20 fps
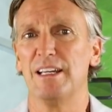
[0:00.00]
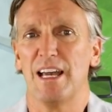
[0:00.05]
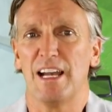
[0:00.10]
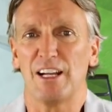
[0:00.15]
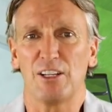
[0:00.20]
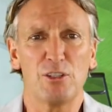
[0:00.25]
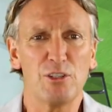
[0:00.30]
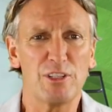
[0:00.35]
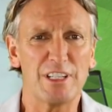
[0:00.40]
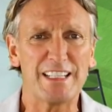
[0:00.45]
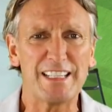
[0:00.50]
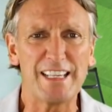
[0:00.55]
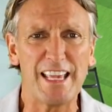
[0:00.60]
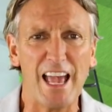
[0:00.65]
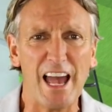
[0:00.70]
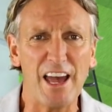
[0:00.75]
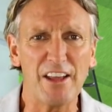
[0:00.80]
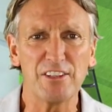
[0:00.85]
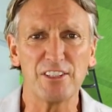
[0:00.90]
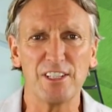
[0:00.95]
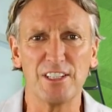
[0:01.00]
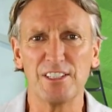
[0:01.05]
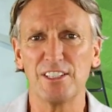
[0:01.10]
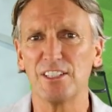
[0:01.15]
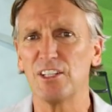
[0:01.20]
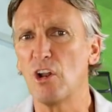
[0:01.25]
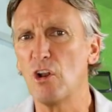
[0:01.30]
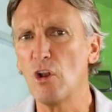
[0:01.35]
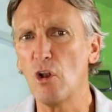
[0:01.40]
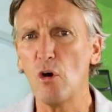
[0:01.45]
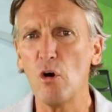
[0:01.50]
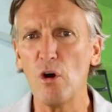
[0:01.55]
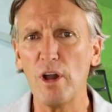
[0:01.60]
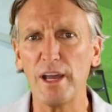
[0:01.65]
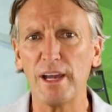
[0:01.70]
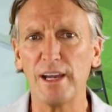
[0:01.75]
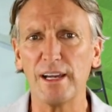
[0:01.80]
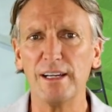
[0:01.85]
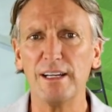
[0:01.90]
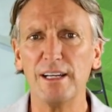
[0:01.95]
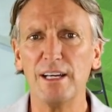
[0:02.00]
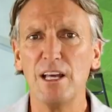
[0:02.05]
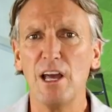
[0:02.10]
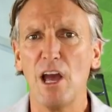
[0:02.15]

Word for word: a good accountant and a lawyer,